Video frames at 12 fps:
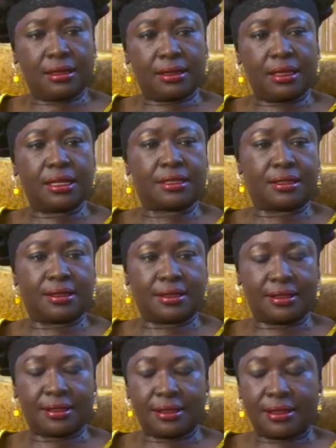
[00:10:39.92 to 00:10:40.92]
Yes.
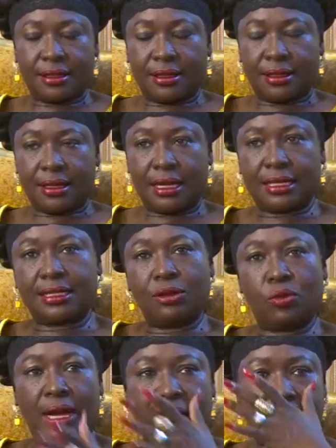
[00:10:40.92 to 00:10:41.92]
I said,
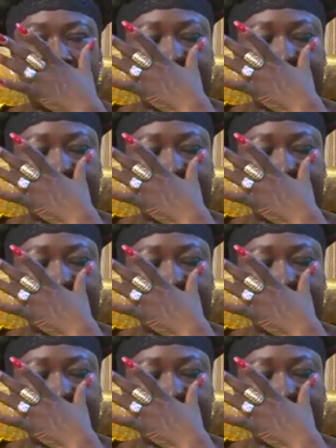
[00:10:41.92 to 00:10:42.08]
why?